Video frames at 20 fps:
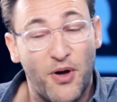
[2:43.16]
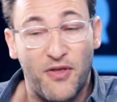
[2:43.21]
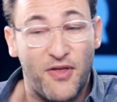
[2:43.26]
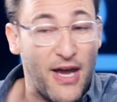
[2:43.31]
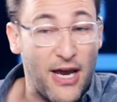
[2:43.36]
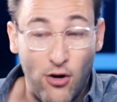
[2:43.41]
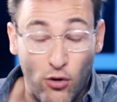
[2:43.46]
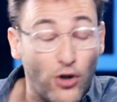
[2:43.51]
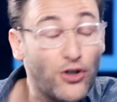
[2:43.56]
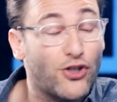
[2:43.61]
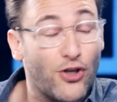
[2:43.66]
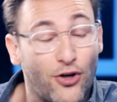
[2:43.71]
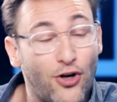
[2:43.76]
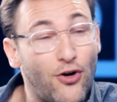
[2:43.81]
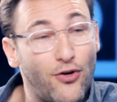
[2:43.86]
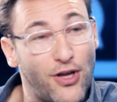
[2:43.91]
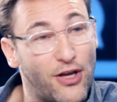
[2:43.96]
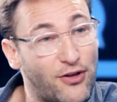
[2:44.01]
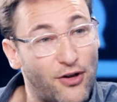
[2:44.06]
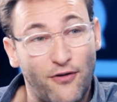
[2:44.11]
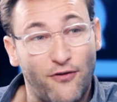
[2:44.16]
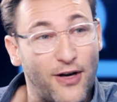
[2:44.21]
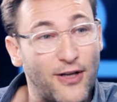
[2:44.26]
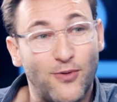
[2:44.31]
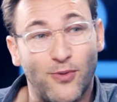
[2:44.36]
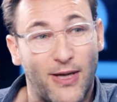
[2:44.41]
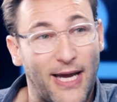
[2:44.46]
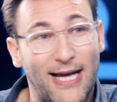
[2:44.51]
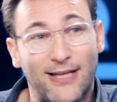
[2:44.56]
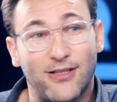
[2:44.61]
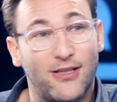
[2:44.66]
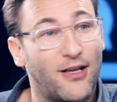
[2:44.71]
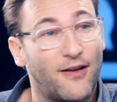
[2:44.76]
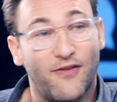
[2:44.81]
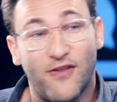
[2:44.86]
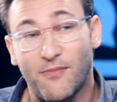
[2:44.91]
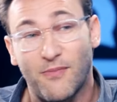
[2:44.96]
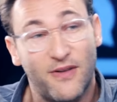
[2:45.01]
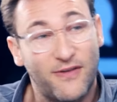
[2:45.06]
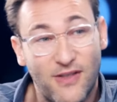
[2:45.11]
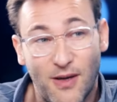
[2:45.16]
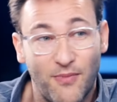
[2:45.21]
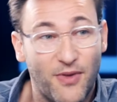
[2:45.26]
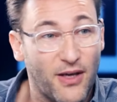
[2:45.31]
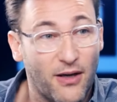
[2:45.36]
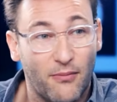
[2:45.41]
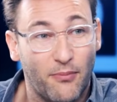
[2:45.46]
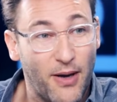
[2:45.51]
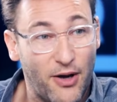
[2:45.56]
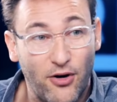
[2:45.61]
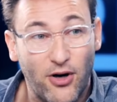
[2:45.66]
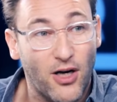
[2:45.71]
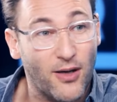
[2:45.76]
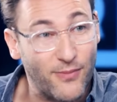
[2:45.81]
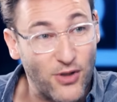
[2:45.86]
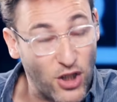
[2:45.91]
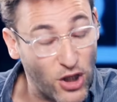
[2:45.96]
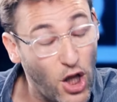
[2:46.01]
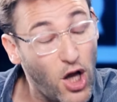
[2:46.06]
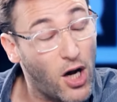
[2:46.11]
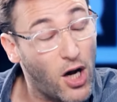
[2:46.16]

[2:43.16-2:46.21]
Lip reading: but they also know that their friends will cancel on them if something better comes